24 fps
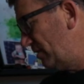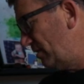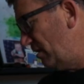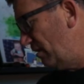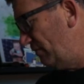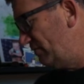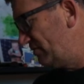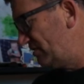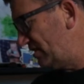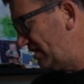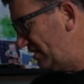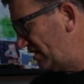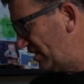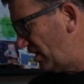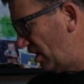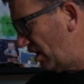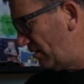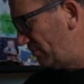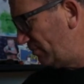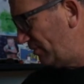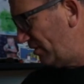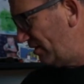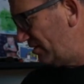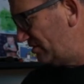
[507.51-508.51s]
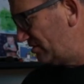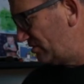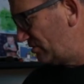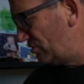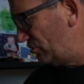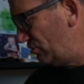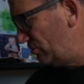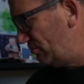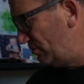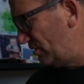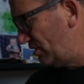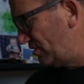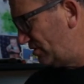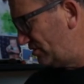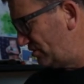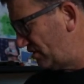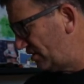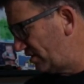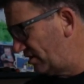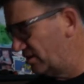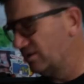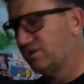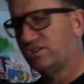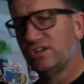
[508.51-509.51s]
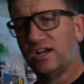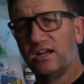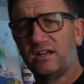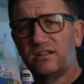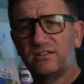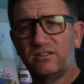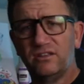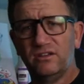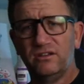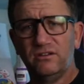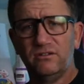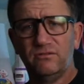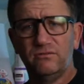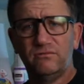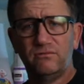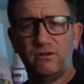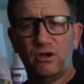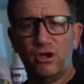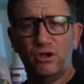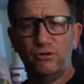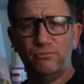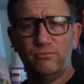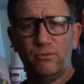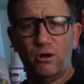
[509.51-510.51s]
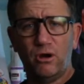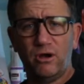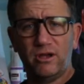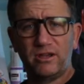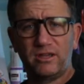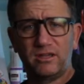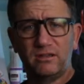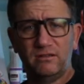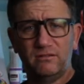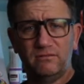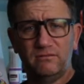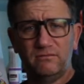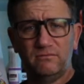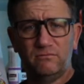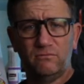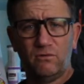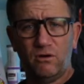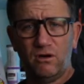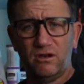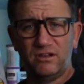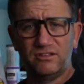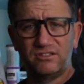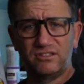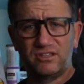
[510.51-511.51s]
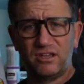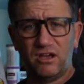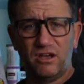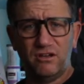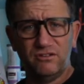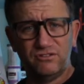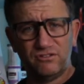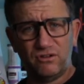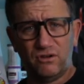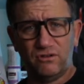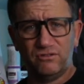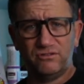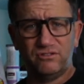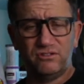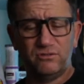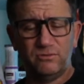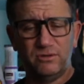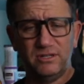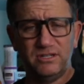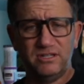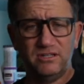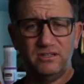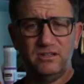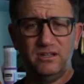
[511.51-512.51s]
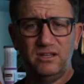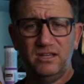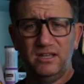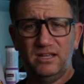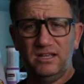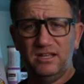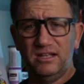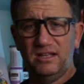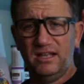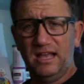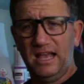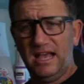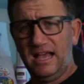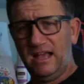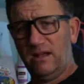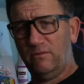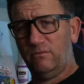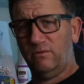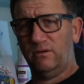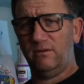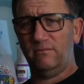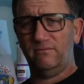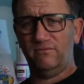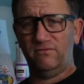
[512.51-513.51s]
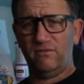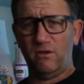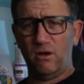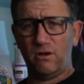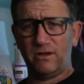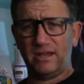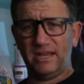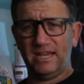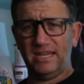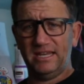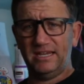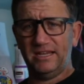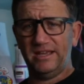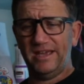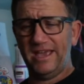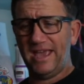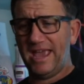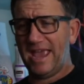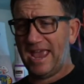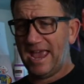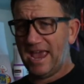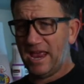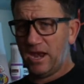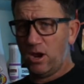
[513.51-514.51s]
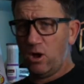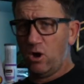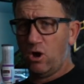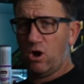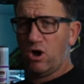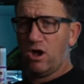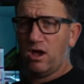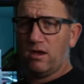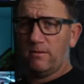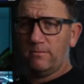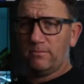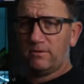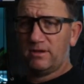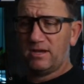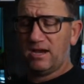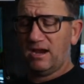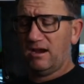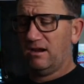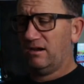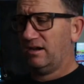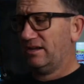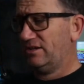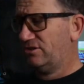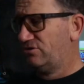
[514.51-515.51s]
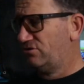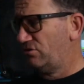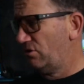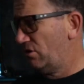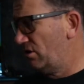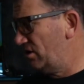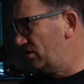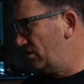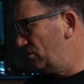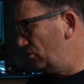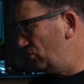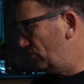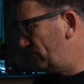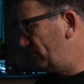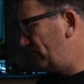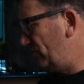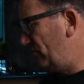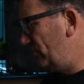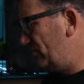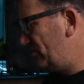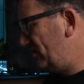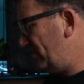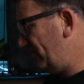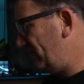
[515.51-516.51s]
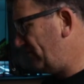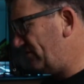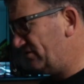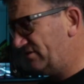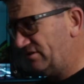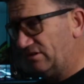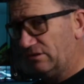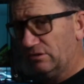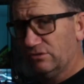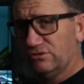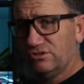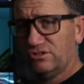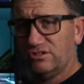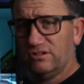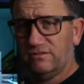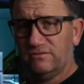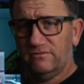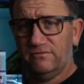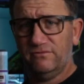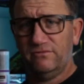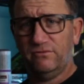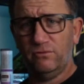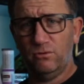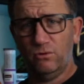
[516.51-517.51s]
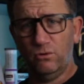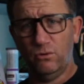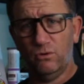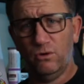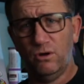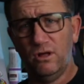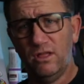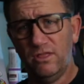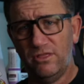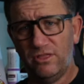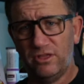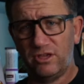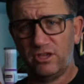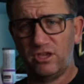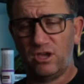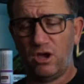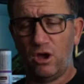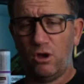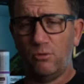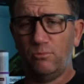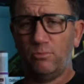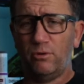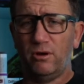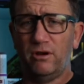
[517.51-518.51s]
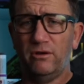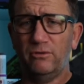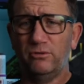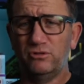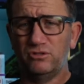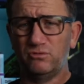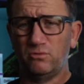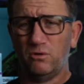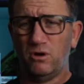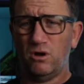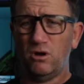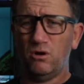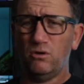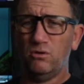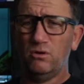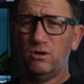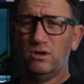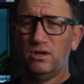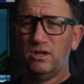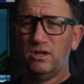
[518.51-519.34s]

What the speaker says: Obviously the GoPro is good because I can chuck the Rode mic wireless goes onto it when I'm vlogging, and I'm currently trying to look for a different solution for the GoPro as well.